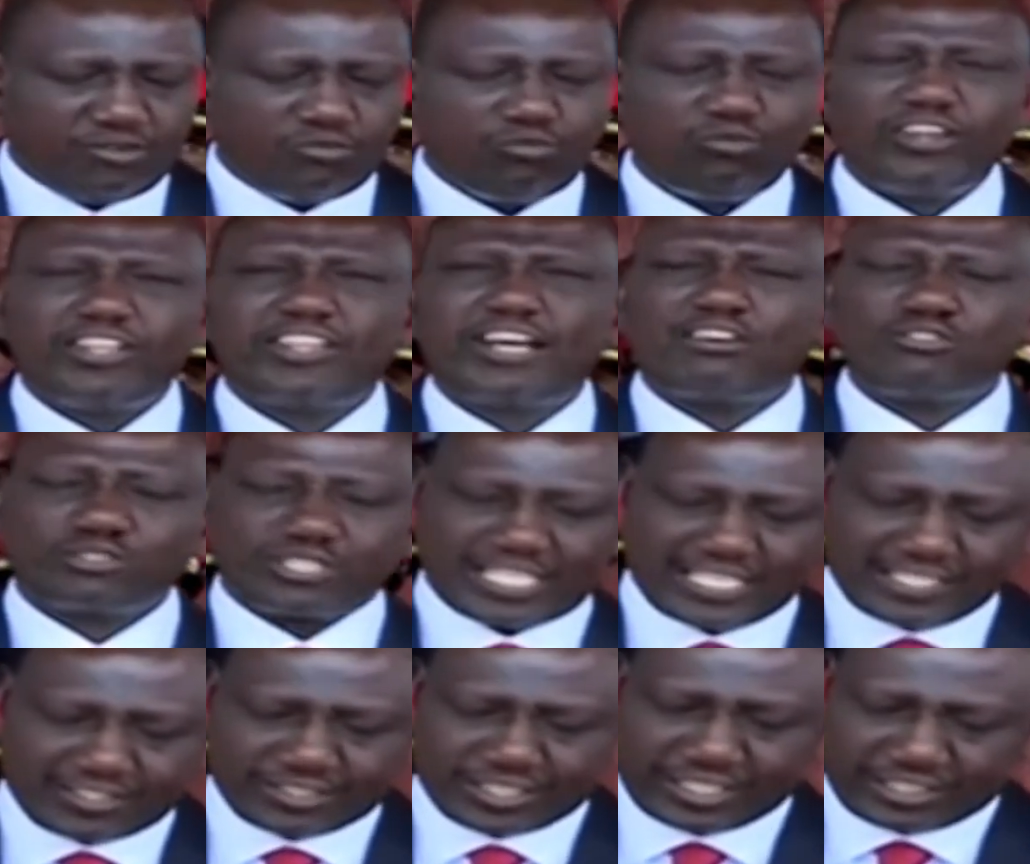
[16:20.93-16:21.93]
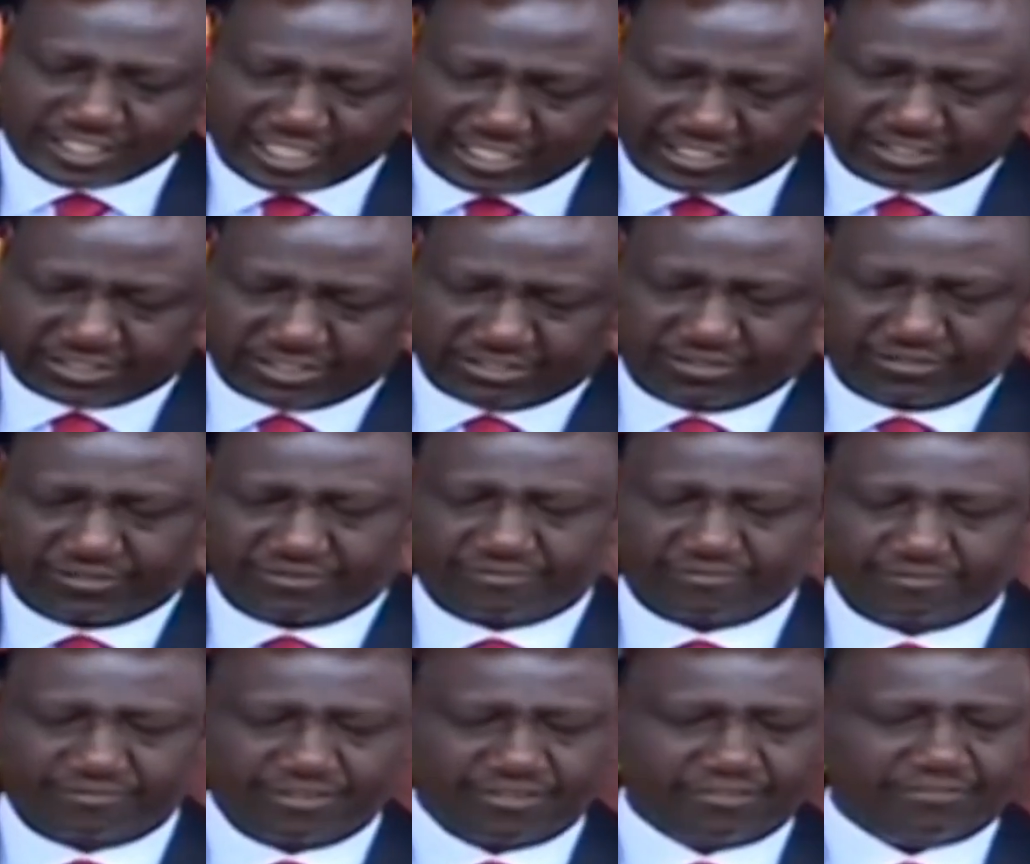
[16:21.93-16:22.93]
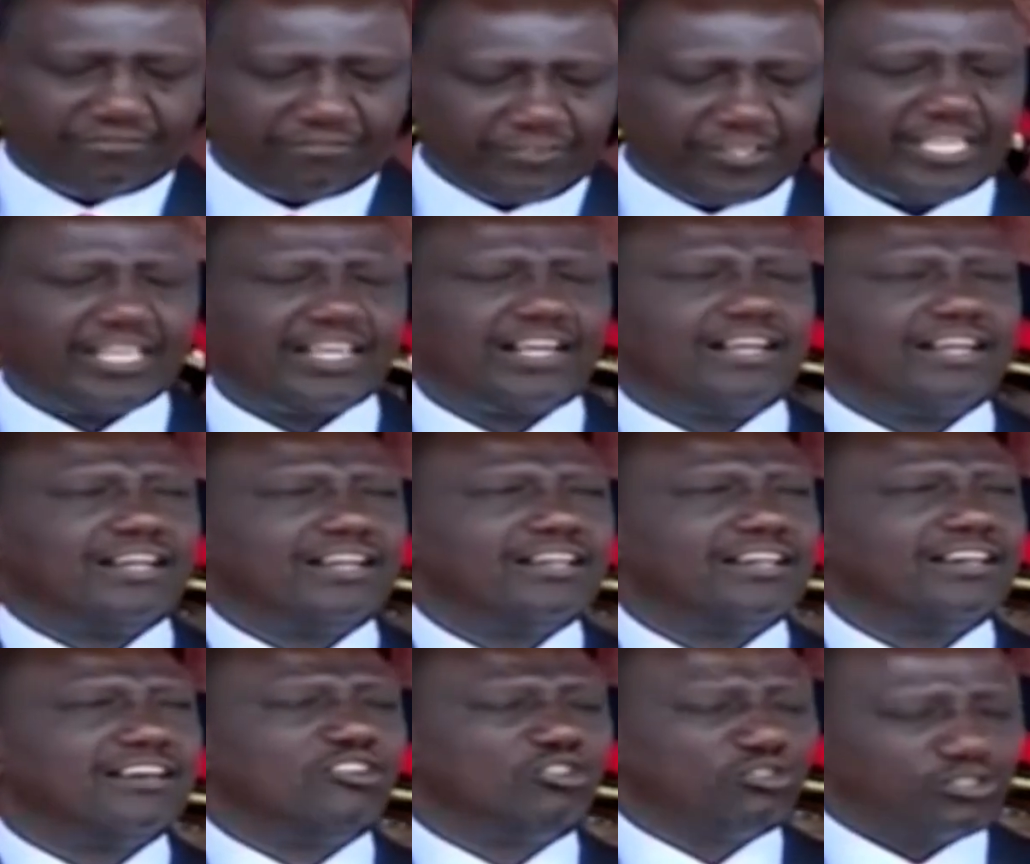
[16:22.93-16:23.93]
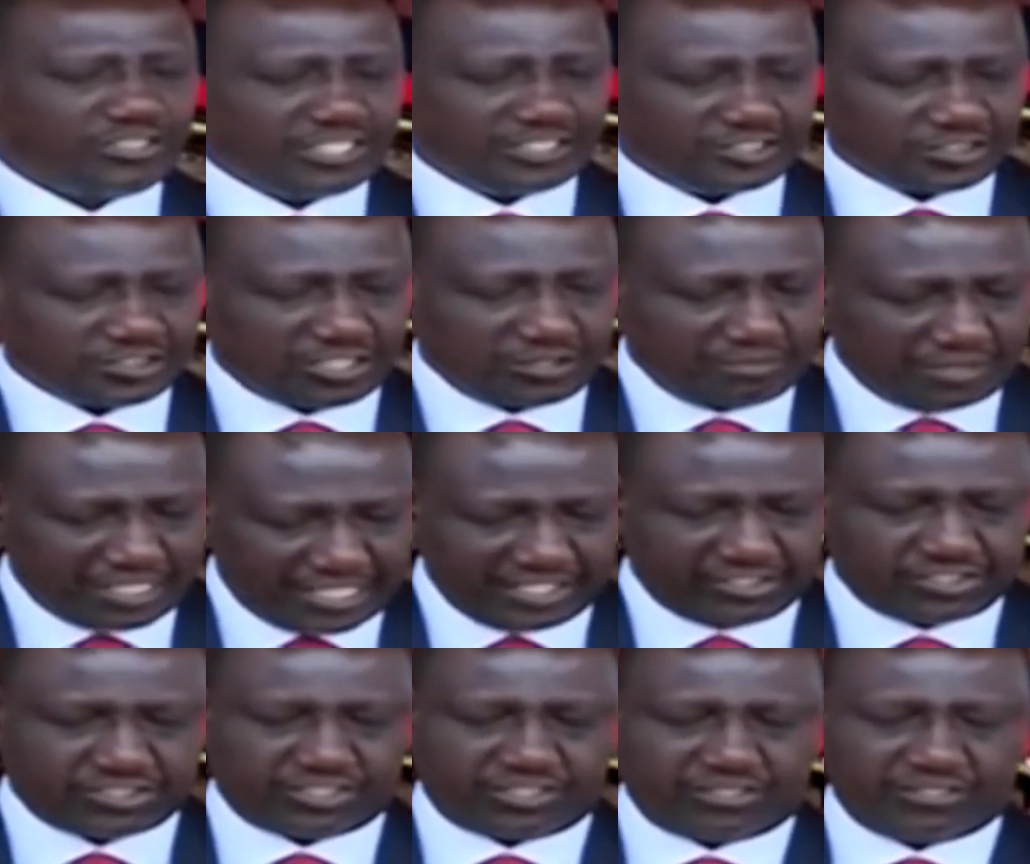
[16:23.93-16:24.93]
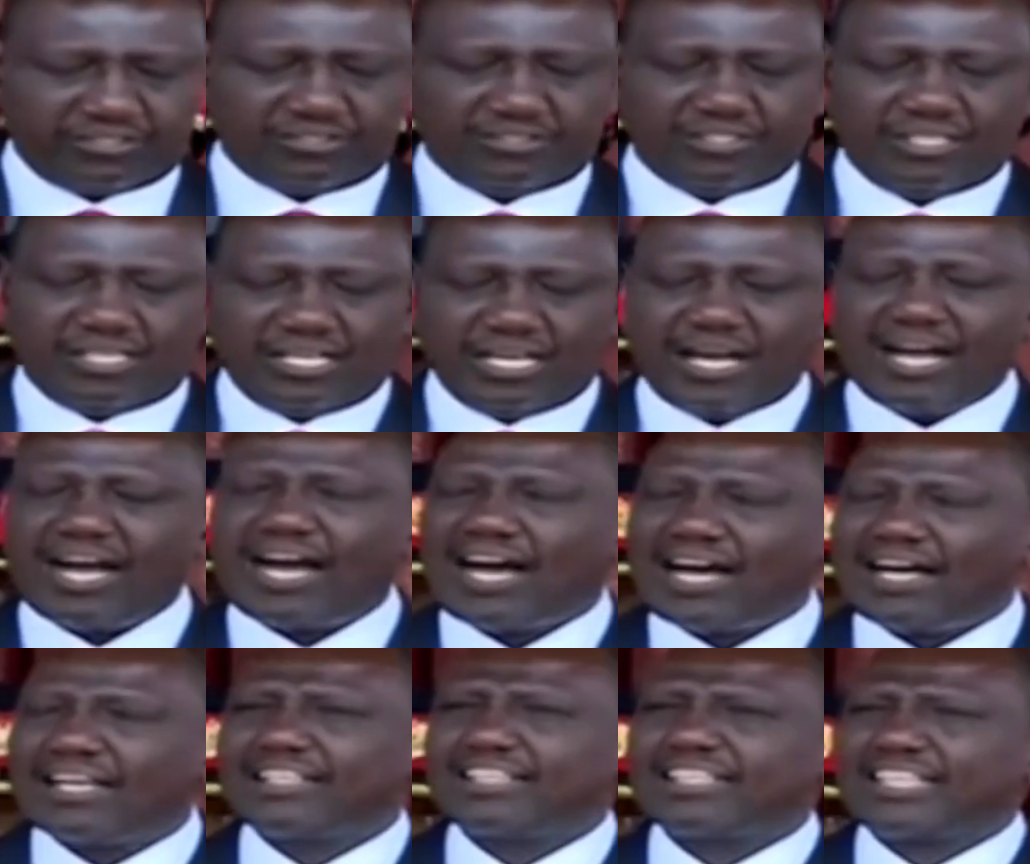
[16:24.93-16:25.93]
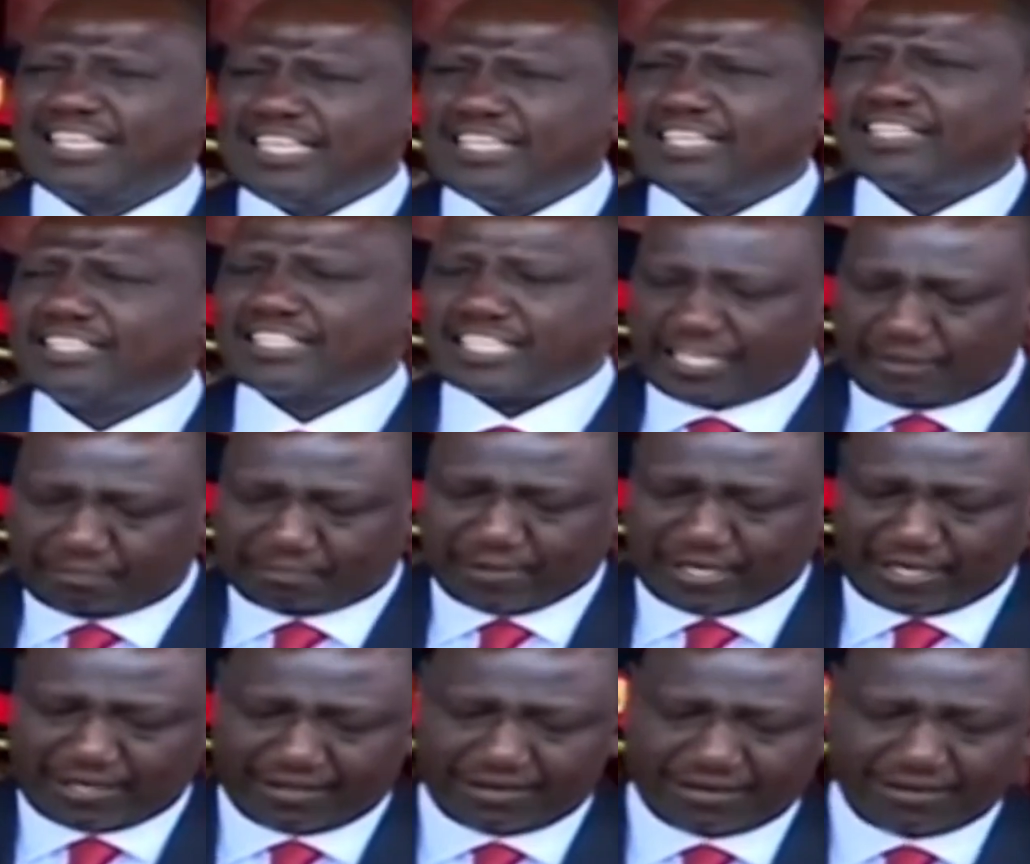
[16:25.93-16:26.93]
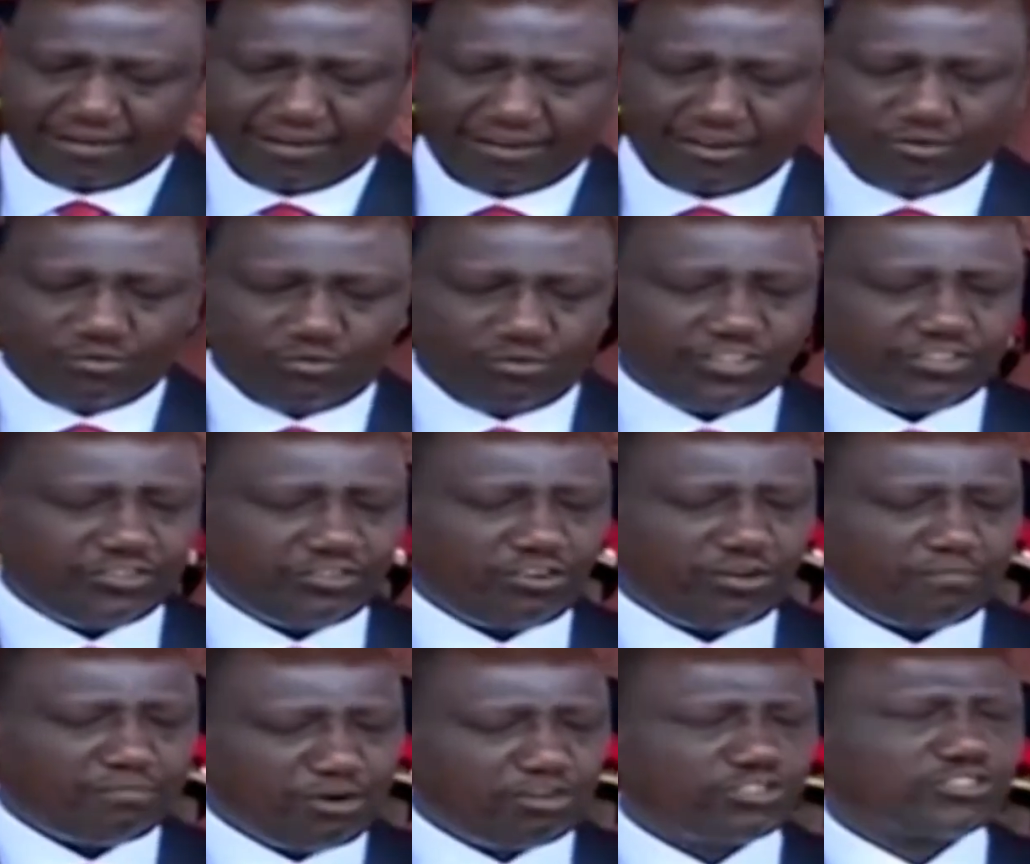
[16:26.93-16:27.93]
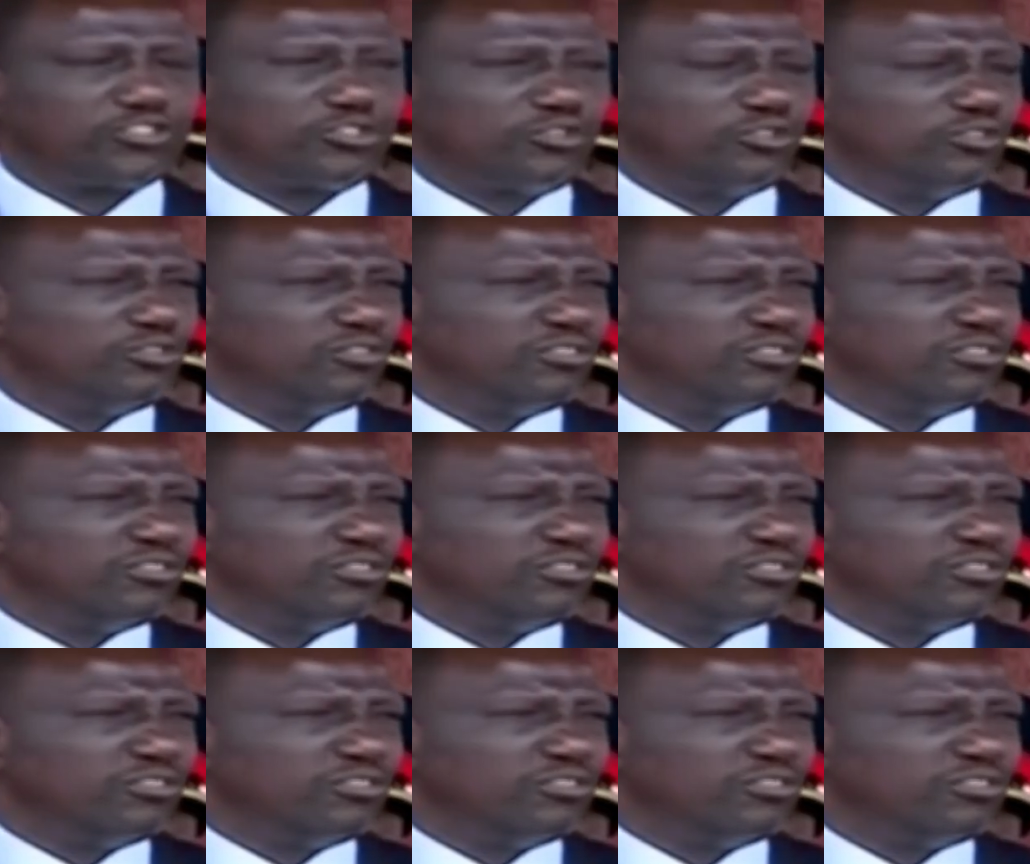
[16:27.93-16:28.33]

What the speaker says: without hesitation, fear, or discrimination, and in keeping with your motto,